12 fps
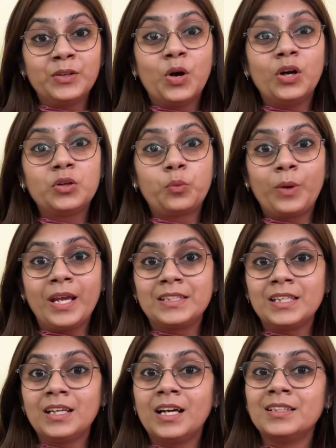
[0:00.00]
not
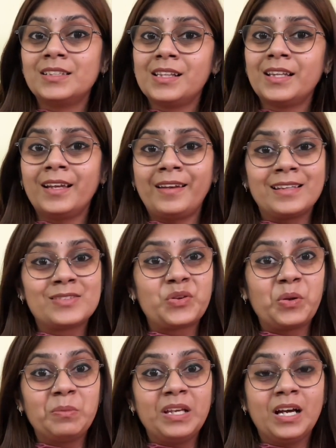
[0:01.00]
waiting until they are
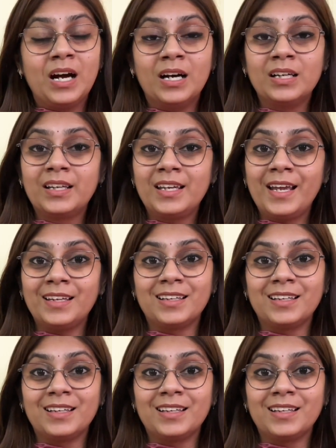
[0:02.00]
extremely hungry and